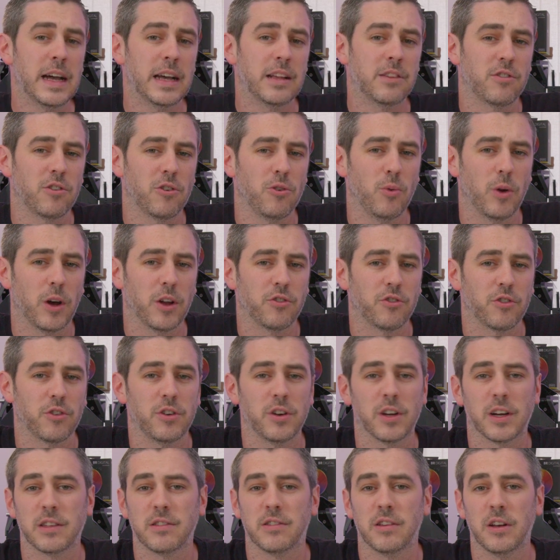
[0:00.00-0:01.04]
and
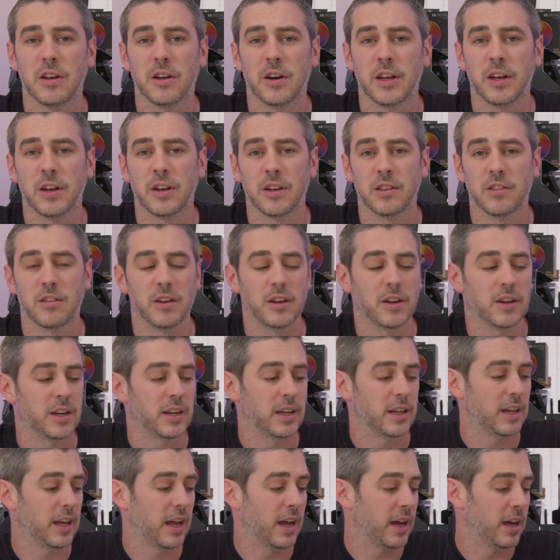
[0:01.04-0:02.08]

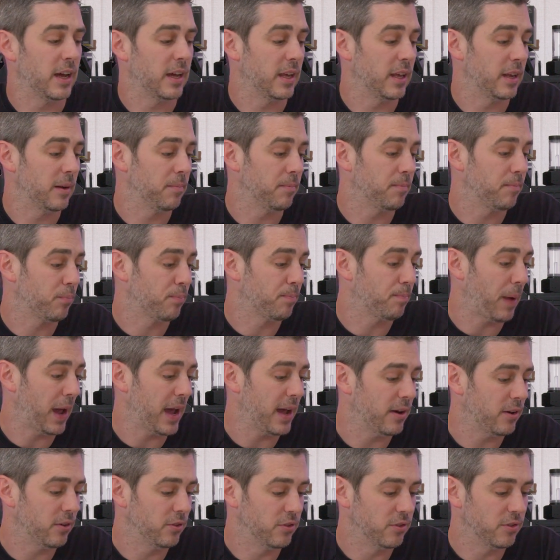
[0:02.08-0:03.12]
$299.99 uh, in
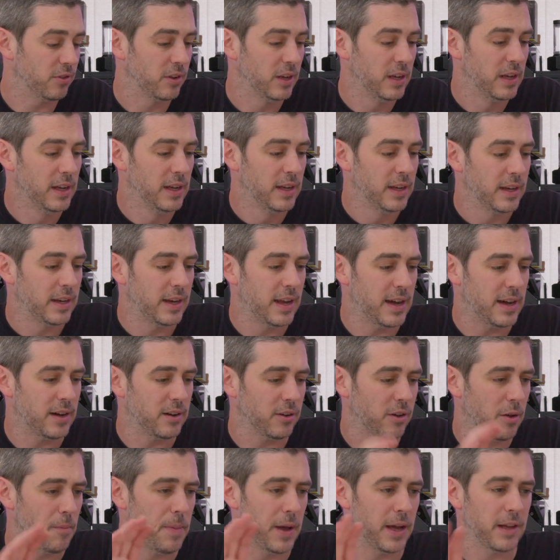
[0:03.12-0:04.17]
pounds. Now,
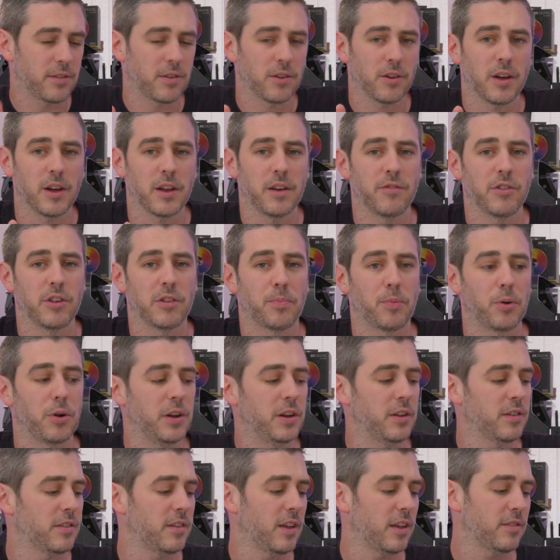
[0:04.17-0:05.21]
compared to kind of its
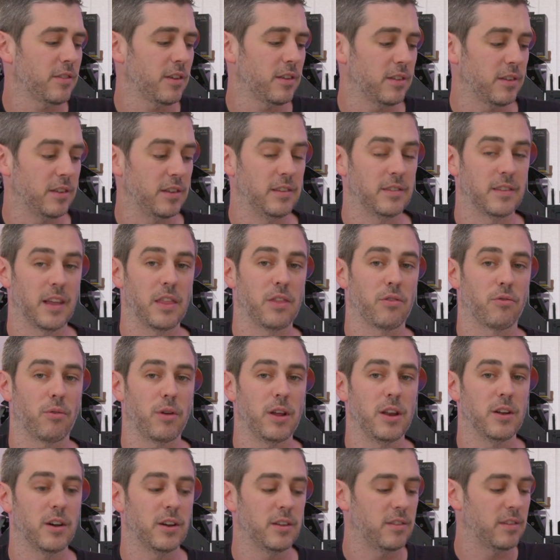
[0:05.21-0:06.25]
predecessor, the
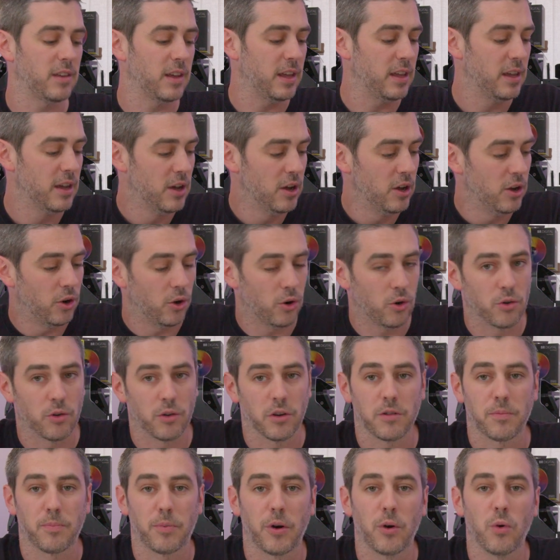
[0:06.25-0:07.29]
Z390
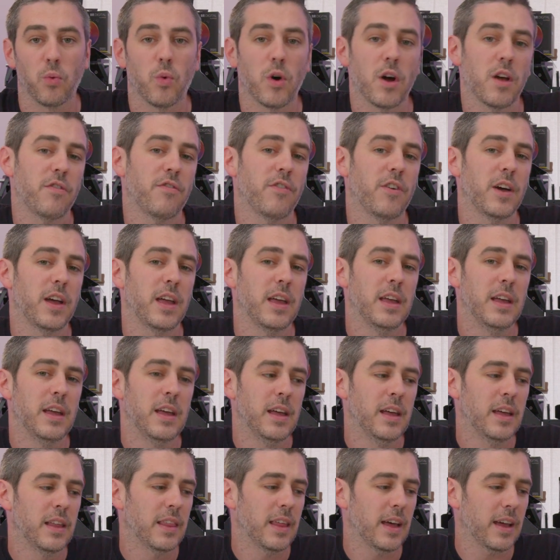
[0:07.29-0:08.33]
Aorus Pro Wi-Fi,
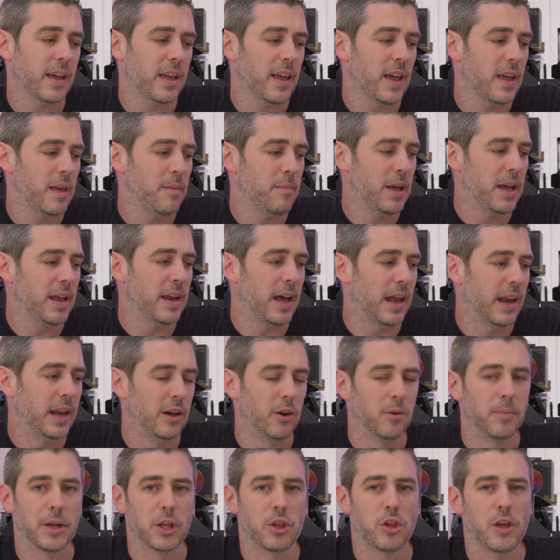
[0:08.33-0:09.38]
that came in a
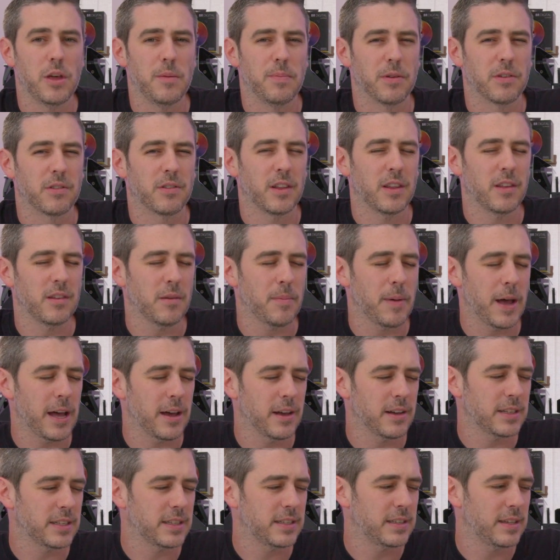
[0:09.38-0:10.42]
little bit cheaper. So there's
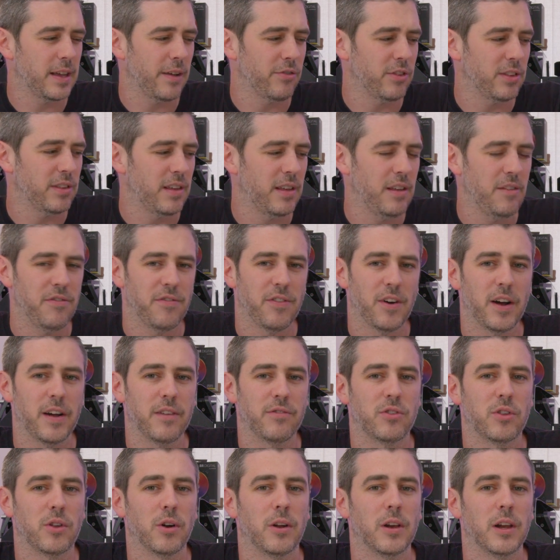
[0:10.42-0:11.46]
about a
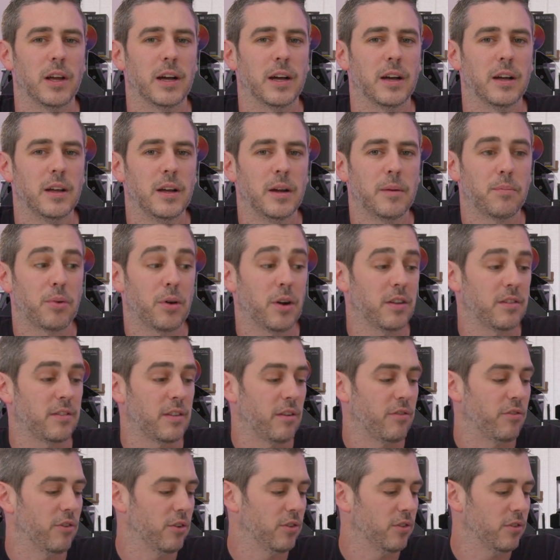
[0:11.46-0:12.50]
$75 price
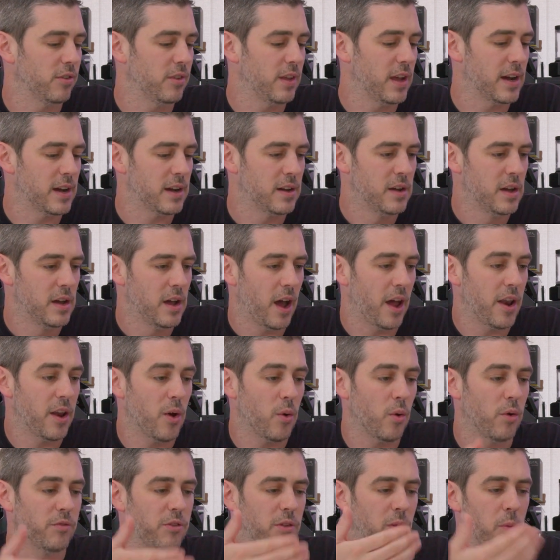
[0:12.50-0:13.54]
difference. Now, I
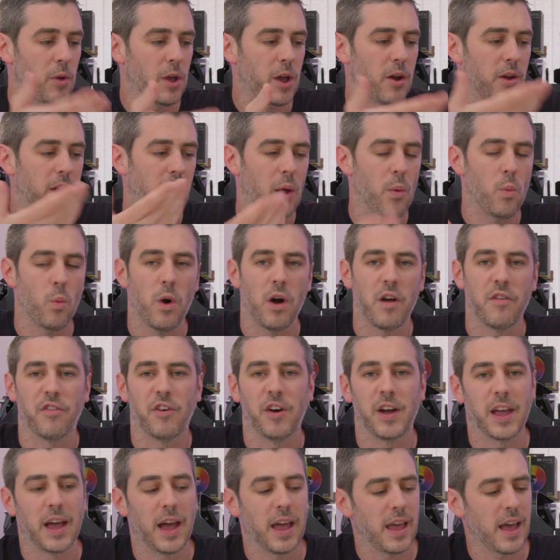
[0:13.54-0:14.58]
know obviously we are getting
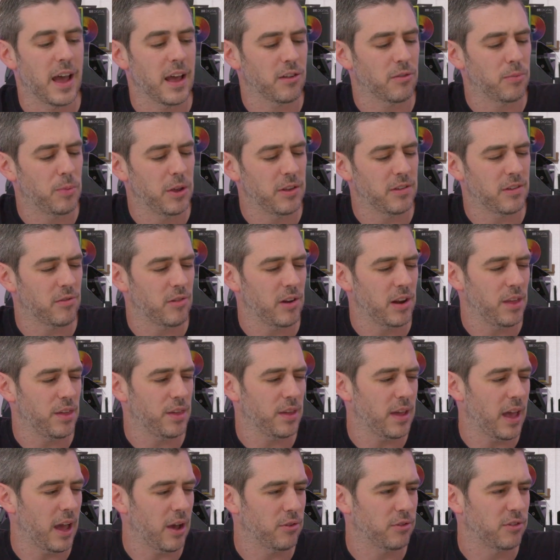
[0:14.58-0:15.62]
Wi-Fi AX, but is there
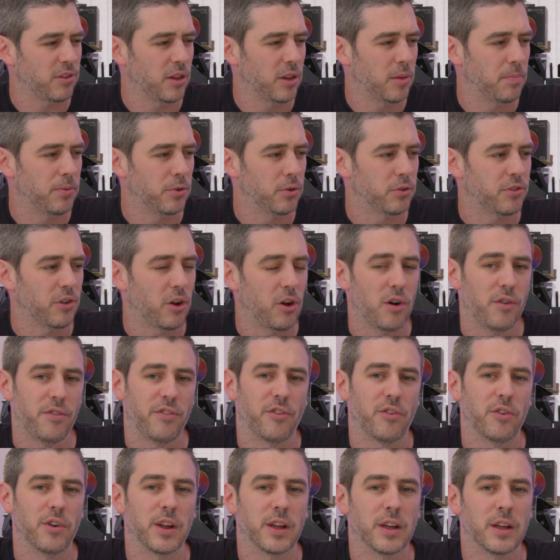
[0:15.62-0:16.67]
anything else that the board's
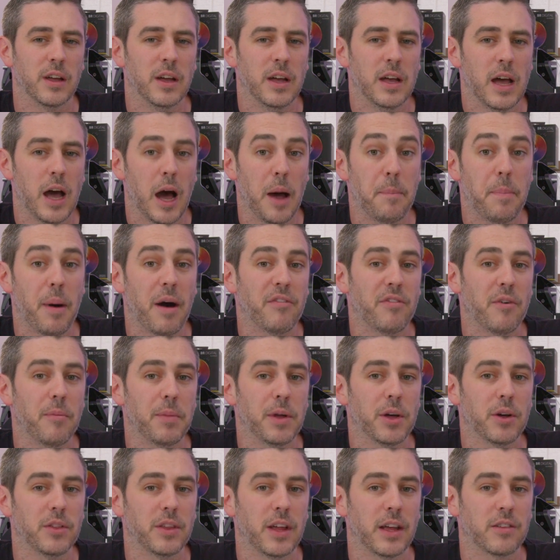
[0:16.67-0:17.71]
offering above and
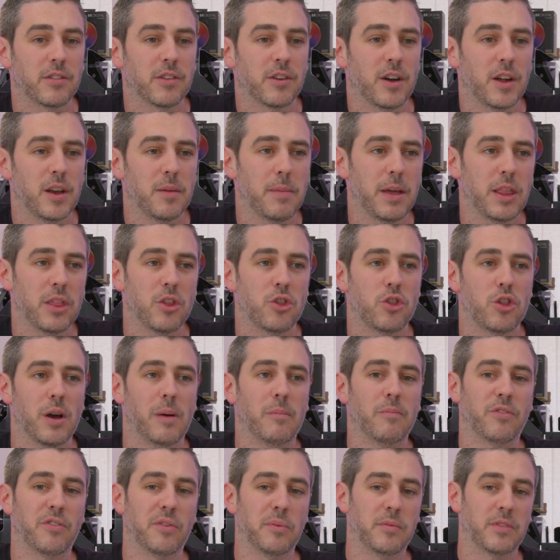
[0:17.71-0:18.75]
beyond that to kind of make the
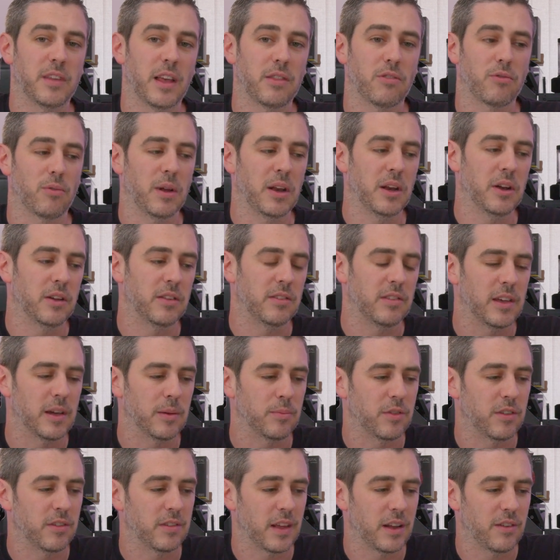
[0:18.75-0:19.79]
jump from Z390
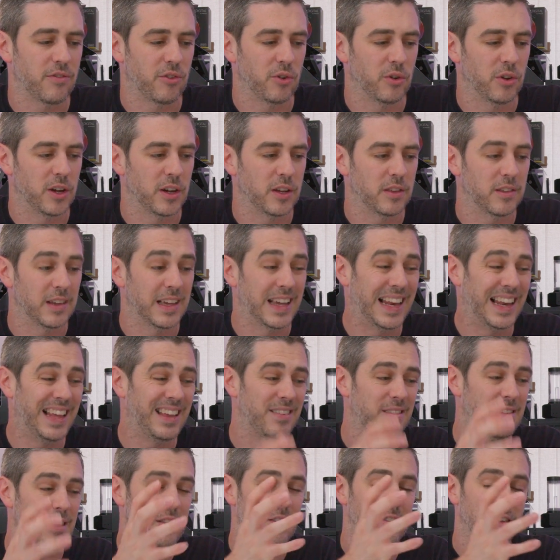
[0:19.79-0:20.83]
up to Z490, at
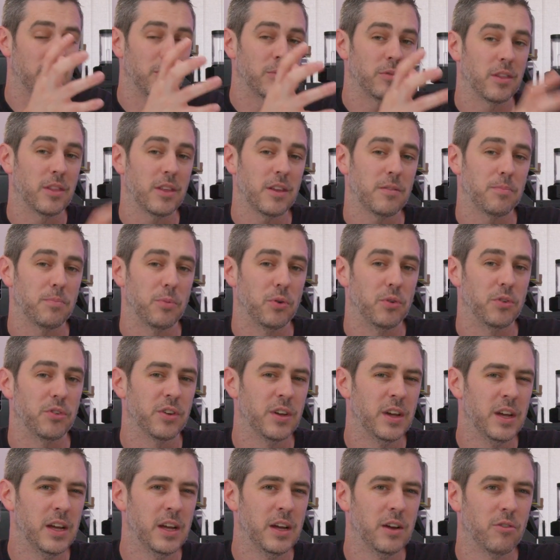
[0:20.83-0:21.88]
least in terms of this board,
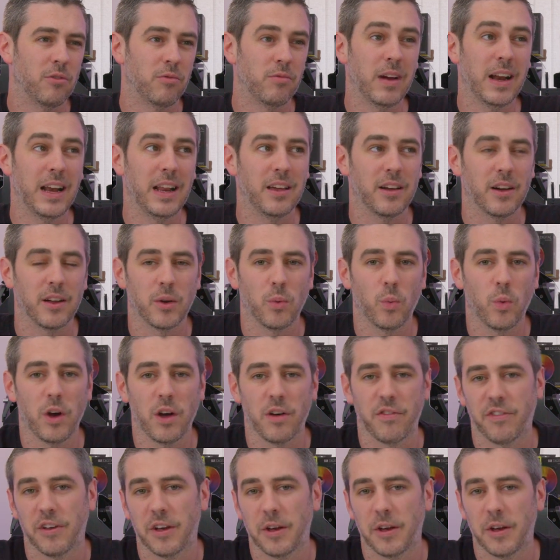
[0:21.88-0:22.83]
really kind of worth